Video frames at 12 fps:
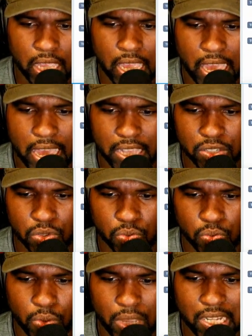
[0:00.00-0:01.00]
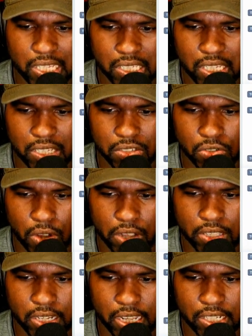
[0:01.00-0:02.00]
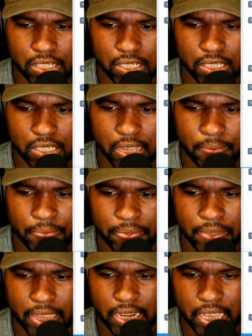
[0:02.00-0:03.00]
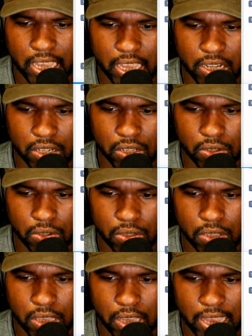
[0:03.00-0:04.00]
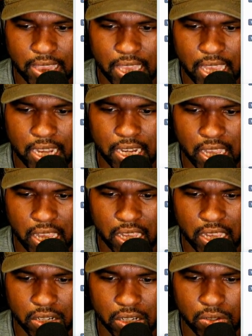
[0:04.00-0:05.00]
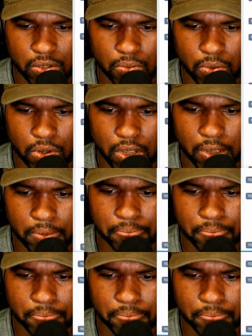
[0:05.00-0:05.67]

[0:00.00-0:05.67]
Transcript: as witnesses to all the nations. And the end, and then the end will come.